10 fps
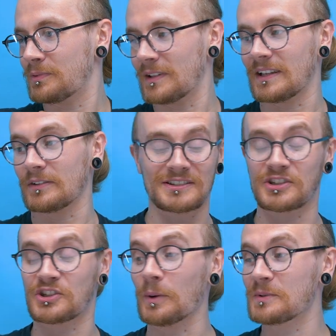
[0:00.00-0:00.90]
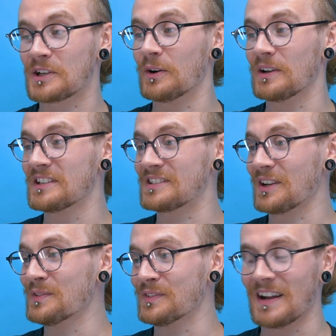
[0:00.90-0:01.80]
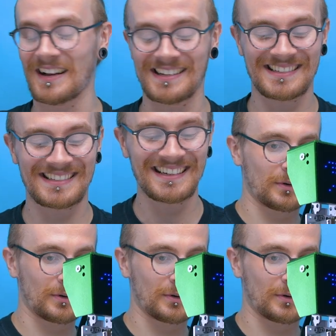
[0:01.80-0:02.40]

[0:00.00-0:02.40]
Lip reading: bloody hell. Stops going so fast.